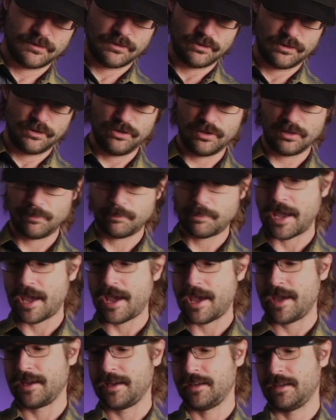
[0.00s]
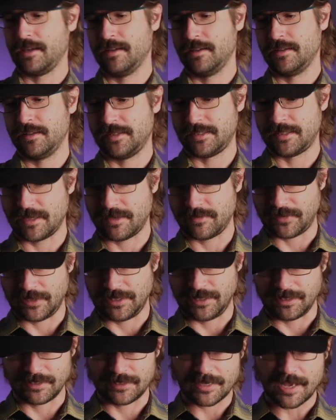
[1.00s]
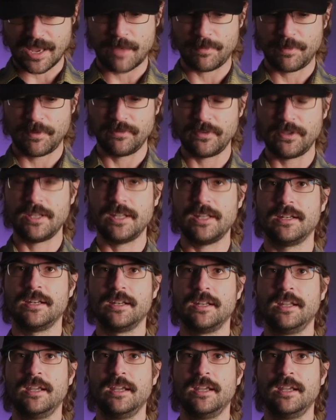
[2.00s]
You can pack stuff in the top of it.